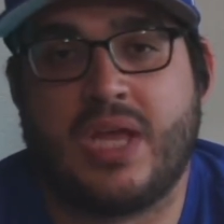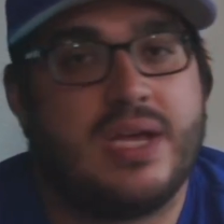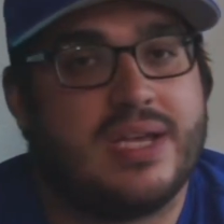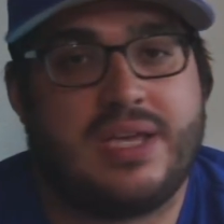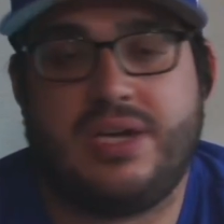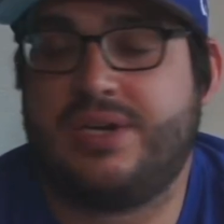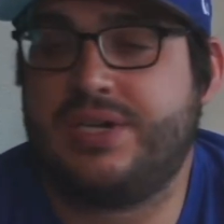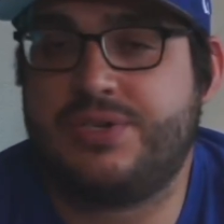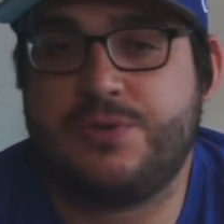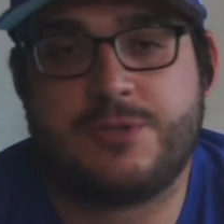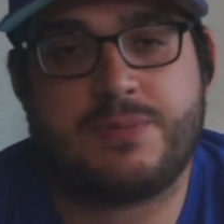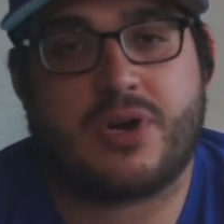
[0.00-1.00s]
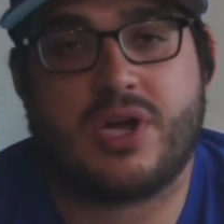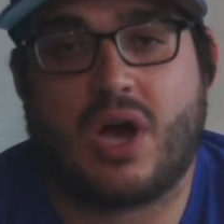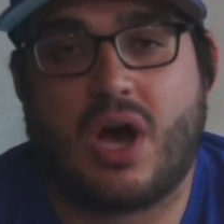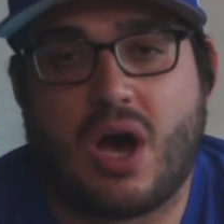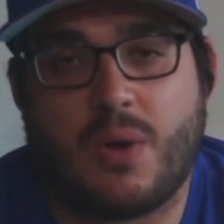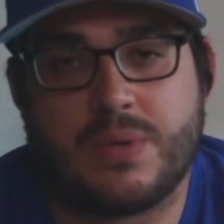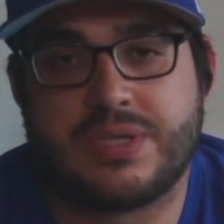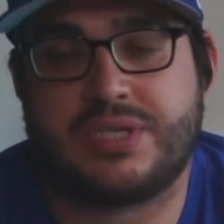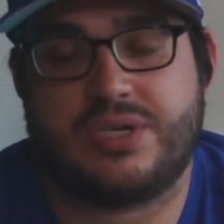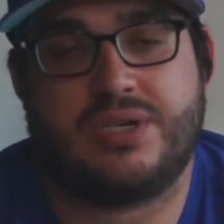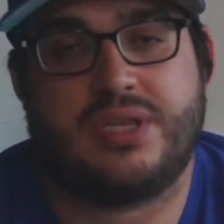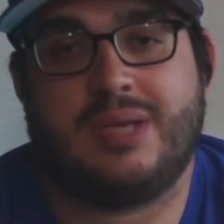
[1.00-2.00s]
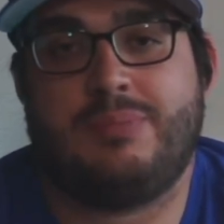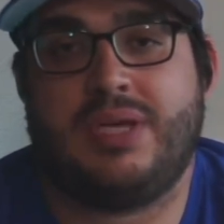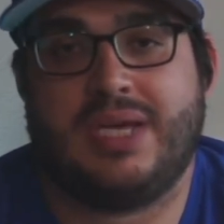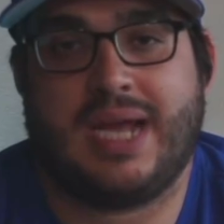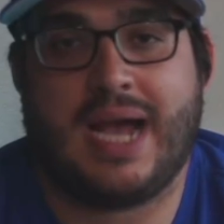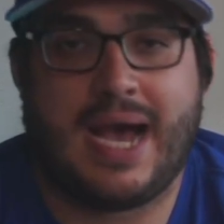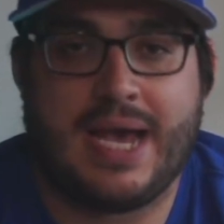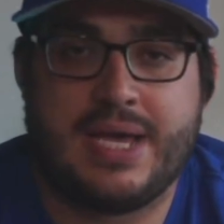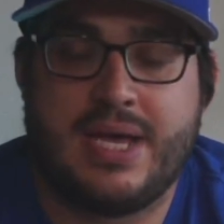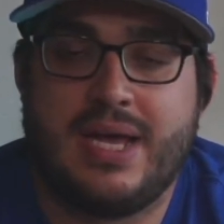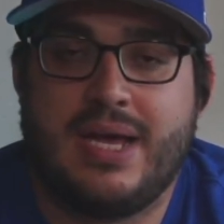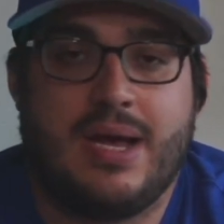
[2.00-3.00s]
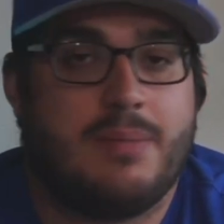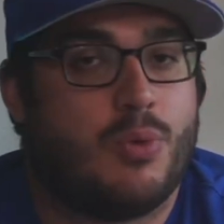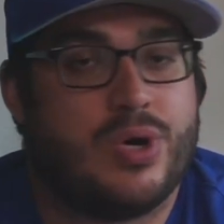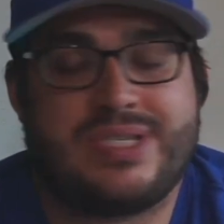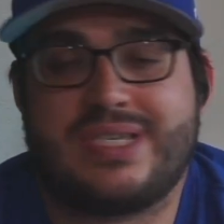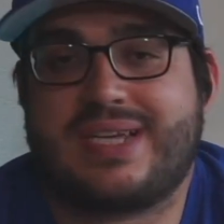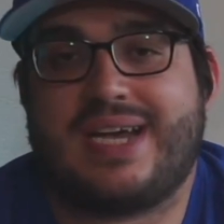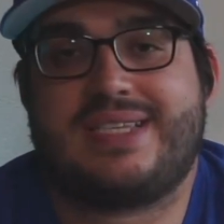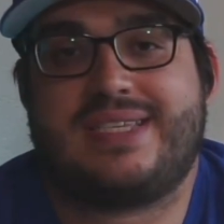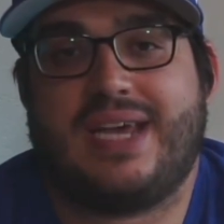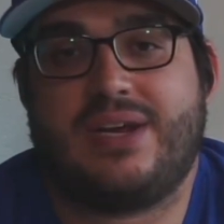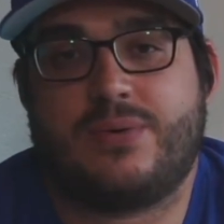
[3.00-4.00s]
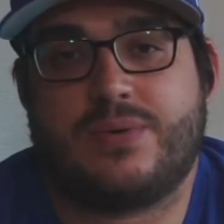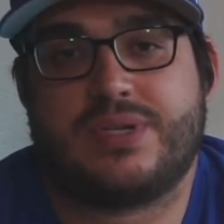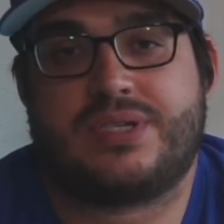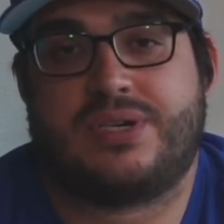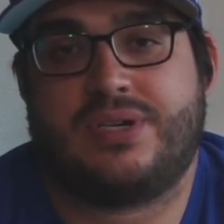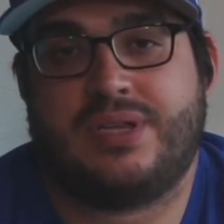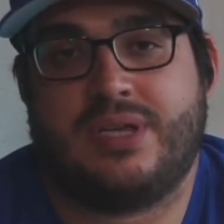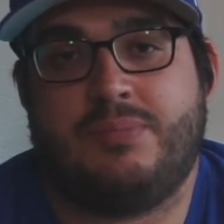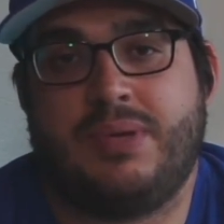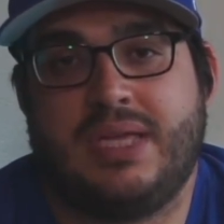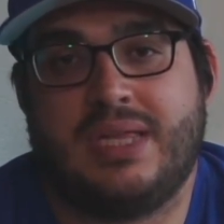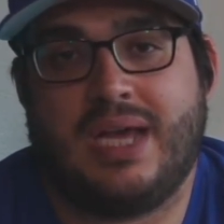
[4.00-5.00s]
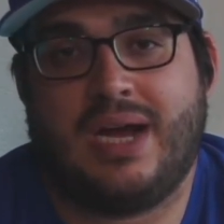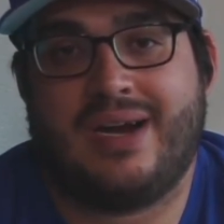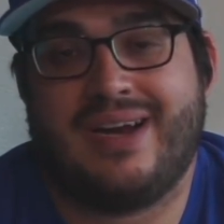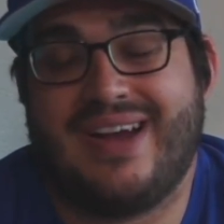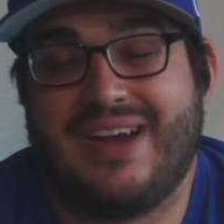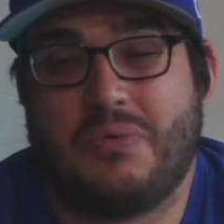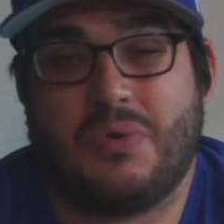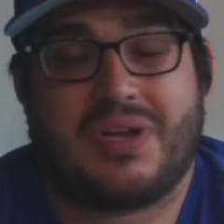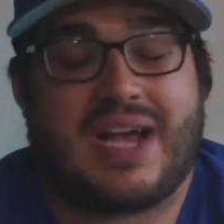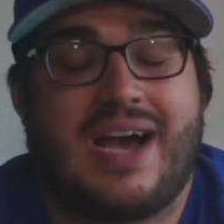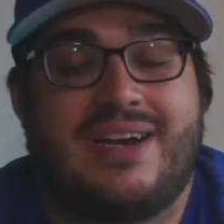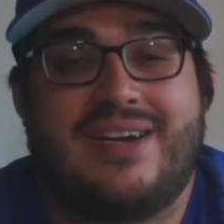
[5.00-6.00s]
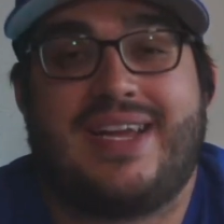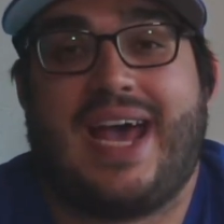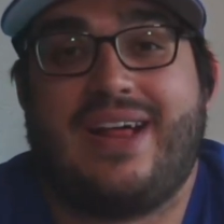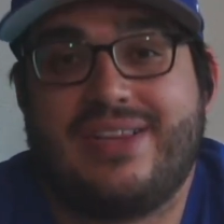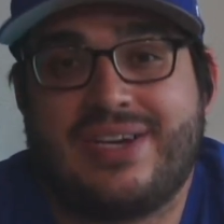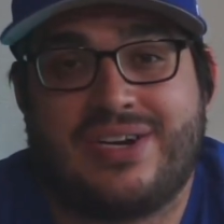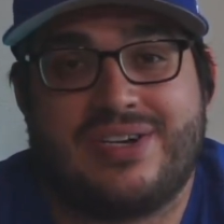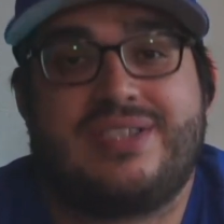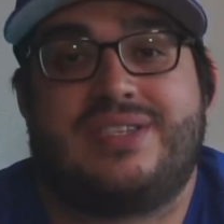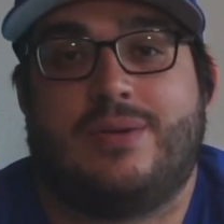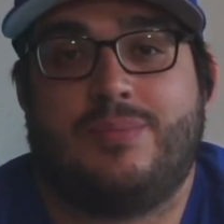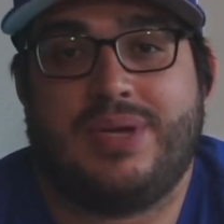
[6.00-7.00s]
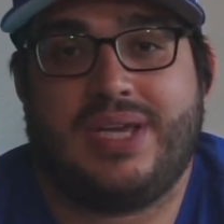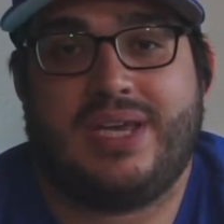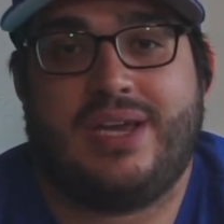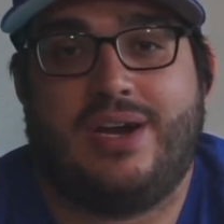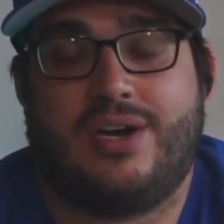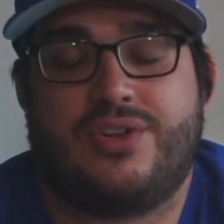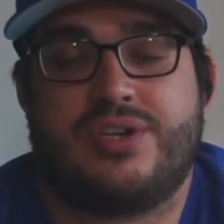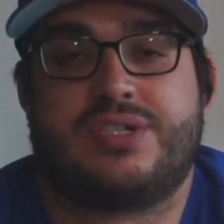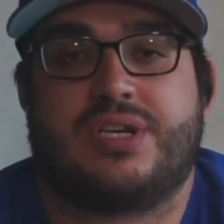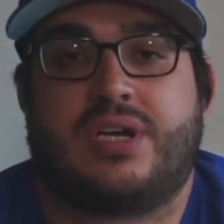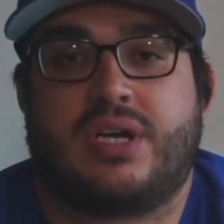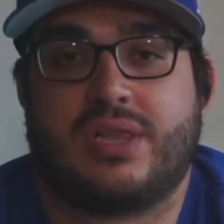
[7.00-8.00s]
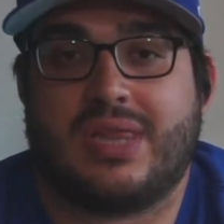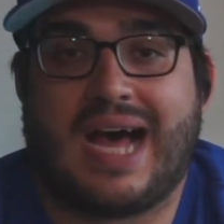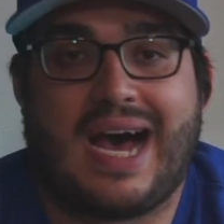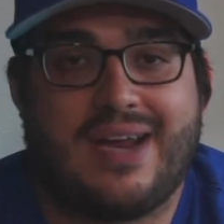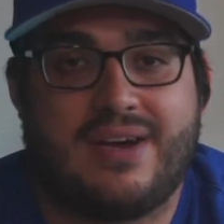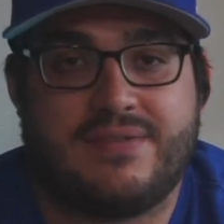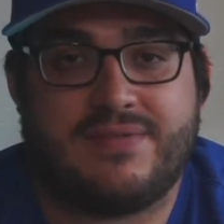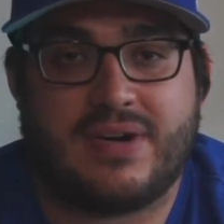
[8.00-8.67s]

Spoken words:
Kieran Dewsbury-Hall will certainly be a guy. Moises Caicedo will certainly be there. Will Conor Gallagher still be here? There's a lot of